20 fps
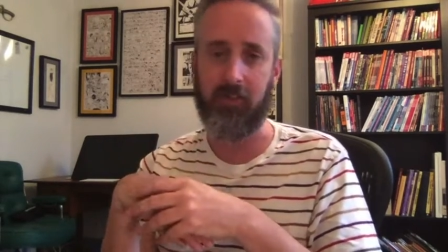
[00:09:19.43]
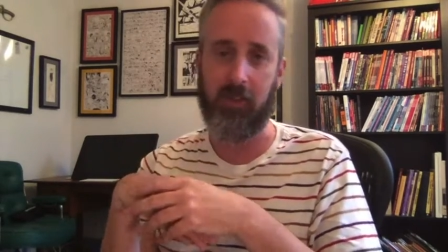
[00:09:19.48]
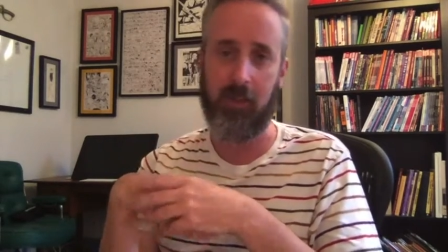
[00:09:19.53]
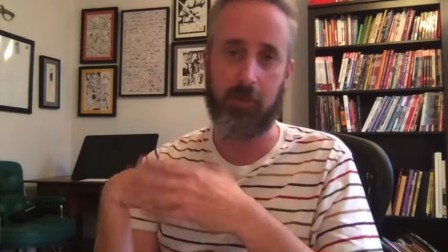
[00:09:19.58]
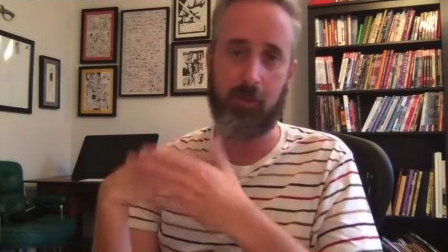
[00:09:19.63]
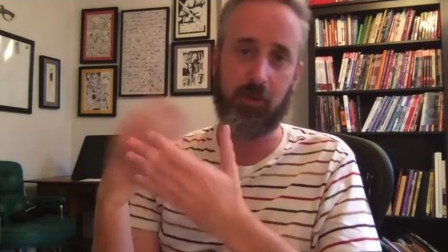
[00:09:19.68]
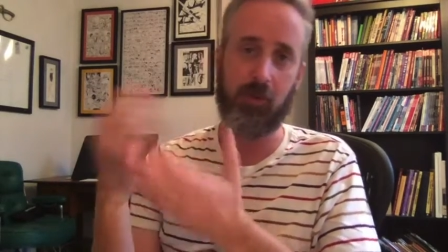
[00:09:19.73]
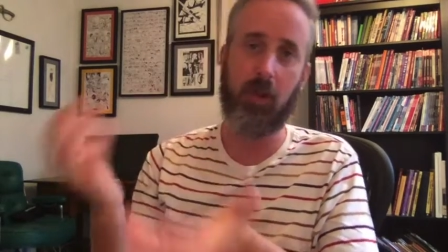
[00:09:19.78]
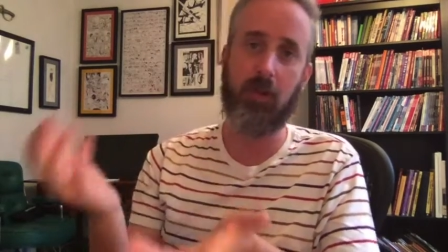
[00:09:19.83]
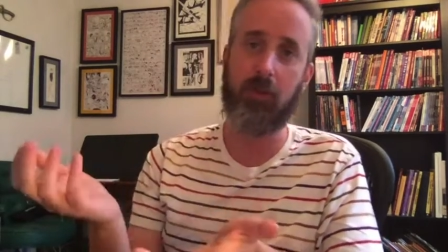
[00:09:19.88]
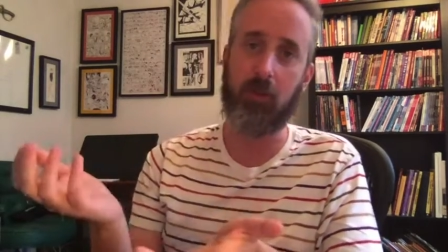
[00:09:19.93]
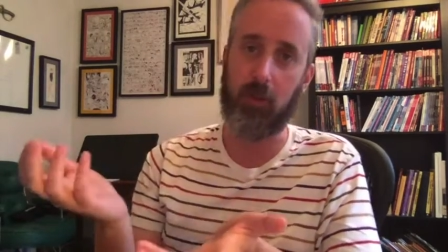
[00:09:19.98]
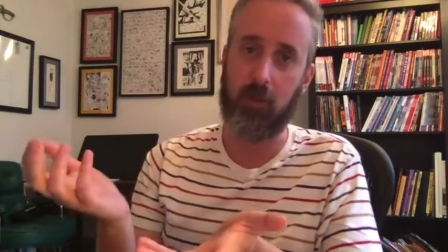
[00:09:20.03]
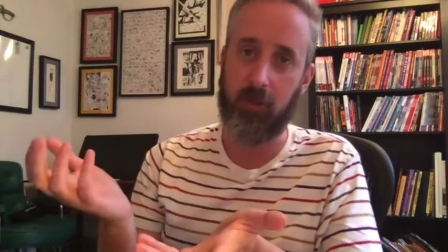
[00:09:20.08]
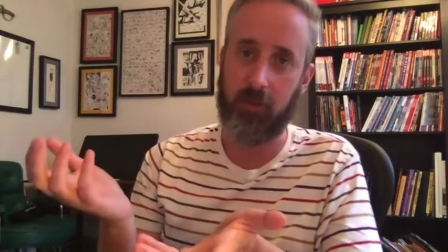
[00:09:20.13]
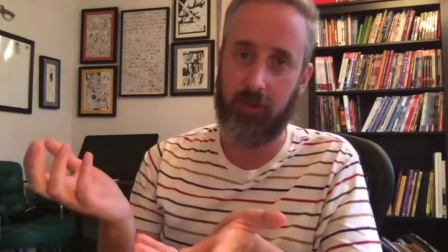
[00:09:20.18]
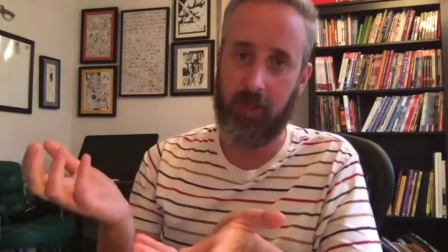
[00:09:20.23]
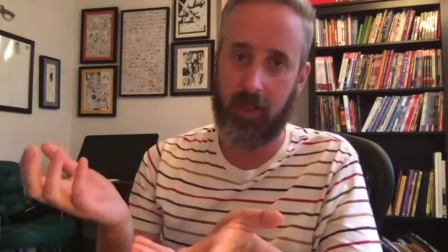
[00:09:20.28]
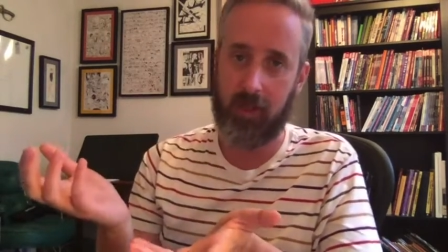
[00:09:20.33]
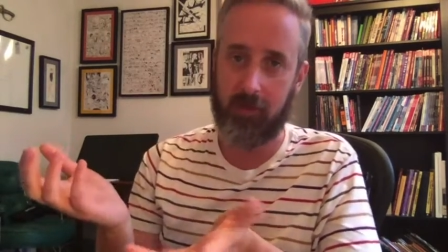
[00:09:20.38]
Image also
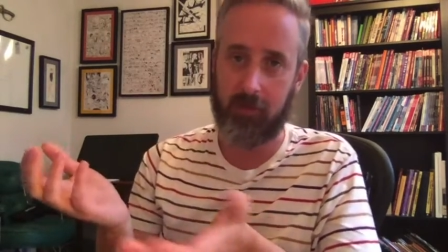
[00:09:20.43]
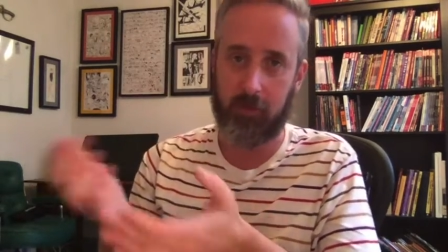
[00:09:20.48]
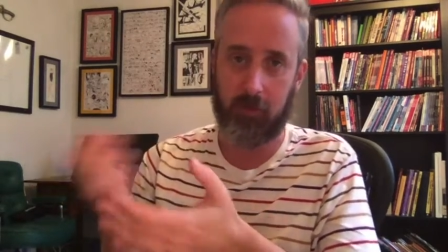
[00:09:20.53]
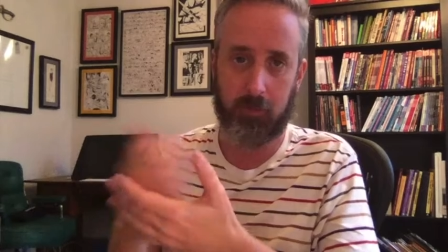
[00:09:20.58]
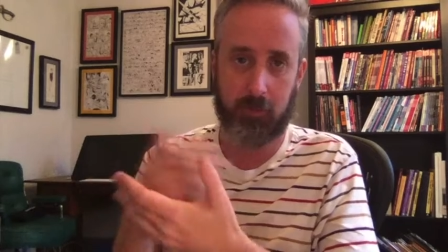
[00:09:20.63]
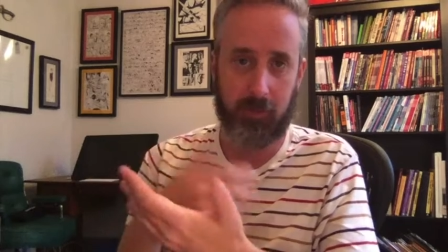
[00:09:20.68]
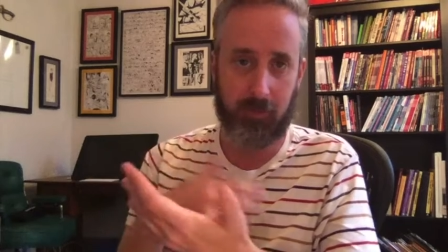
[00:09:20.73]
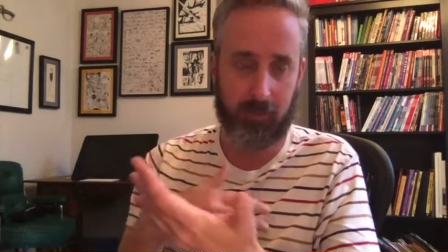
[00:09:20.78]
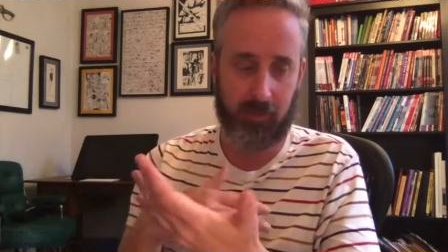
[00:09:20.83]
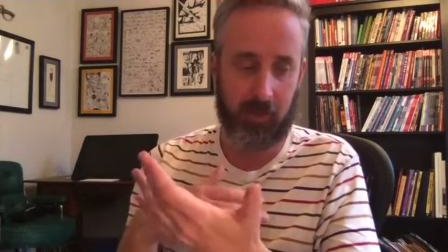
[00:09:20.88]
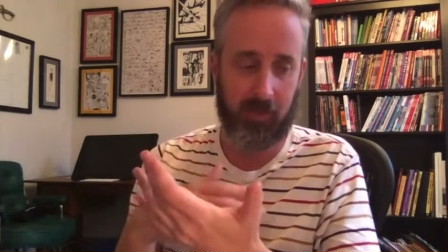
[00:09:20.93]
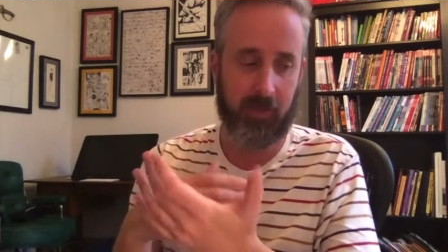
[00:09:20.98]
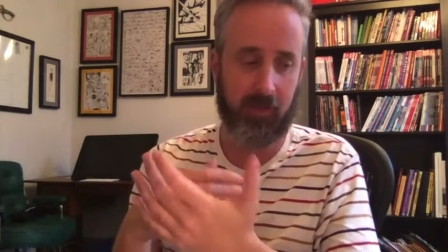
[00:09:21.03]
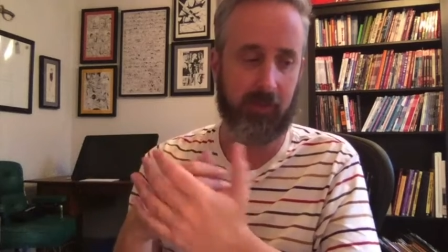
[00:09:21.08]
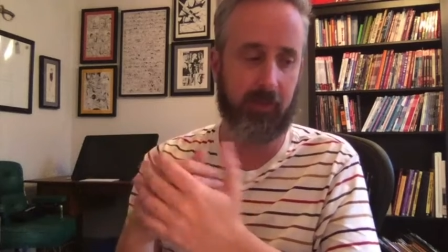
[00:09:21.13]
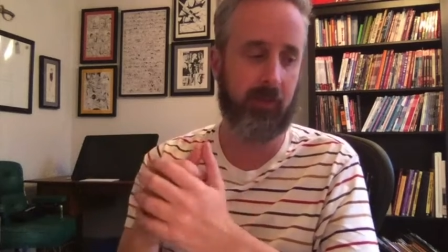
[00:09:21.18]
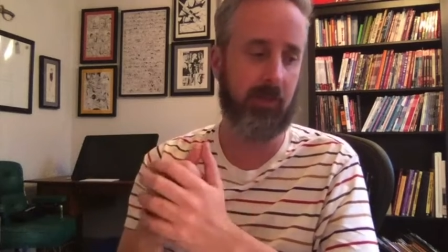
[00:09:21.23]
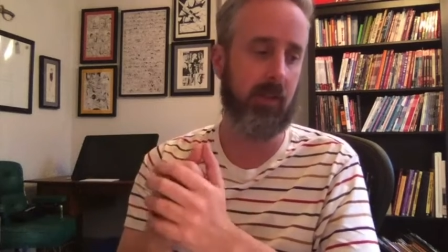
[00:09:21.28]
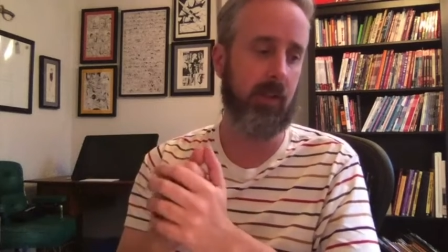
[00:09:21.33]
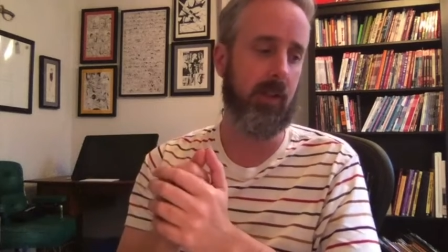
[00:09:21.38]
looks at it for
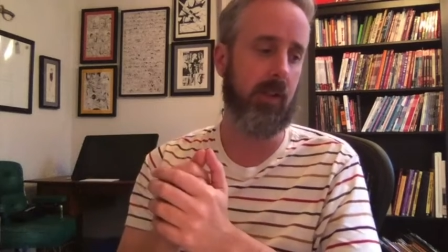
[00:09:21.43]
mistakes.